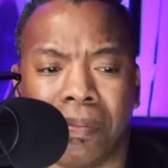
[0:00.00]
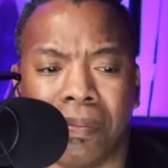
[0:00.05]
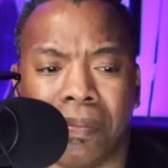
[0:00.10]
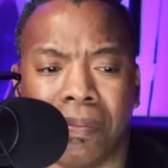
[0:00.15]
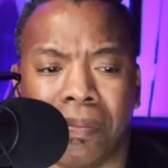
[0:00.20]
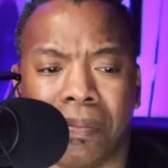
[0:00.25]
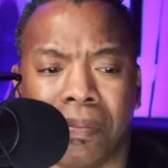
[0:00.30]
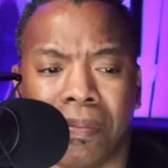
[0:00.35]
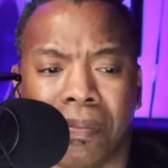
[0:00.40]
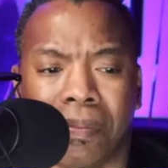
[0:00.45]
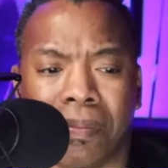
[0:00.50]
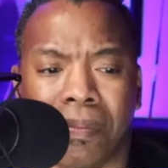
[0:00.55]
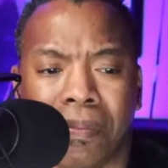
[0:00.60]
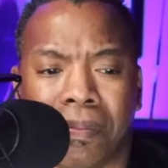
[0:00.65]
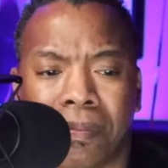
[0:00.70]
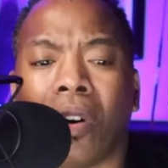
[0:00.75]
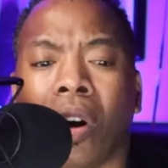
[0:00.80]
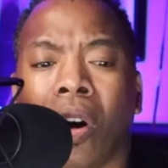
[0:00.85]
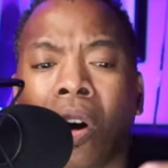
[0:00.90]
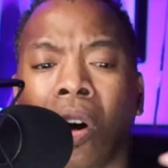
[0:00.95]
out of
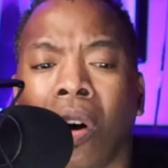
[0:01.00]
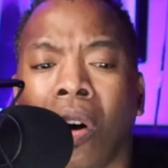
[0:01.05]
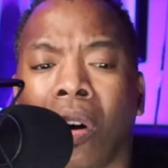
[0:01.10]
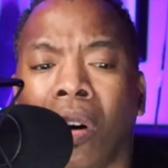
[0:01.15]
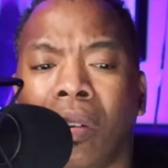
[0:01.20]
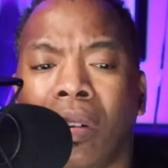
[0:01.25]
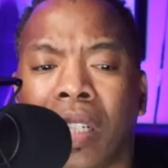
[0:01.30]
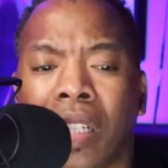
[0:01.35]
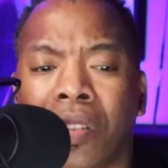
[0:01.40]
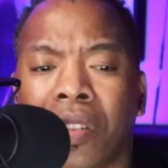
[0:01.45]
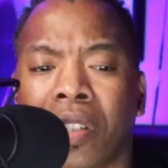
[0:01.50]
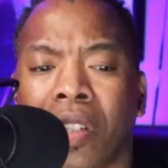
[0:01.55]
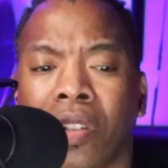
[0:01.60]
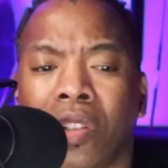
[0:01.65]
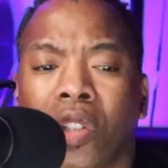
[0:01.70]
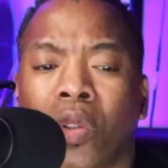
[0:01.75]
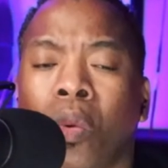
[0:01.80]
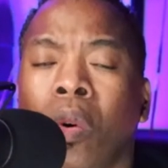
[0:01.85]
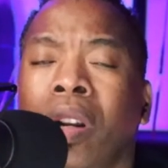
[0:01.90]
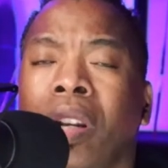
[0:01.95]
all
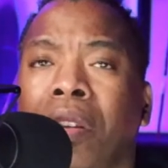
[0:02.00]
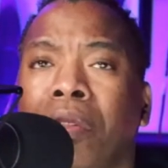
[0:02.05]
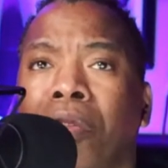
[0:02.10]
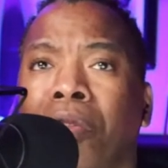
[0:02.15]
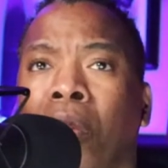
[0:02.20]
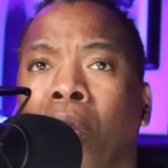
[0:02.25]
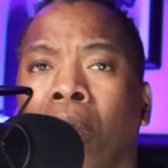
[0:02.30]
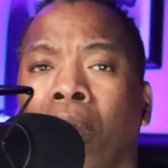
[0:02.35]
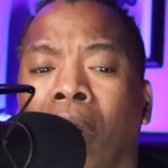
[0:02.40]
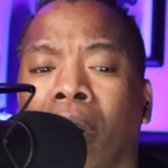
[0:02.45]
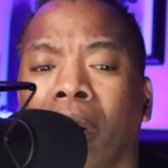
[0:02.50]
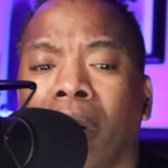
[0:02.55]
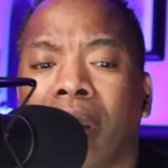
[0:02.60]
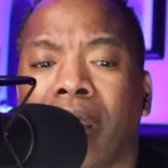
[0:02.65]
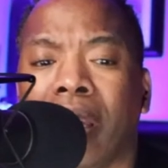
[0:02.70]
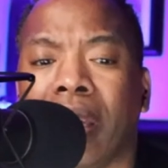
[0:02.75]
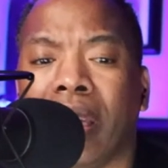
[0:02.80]
124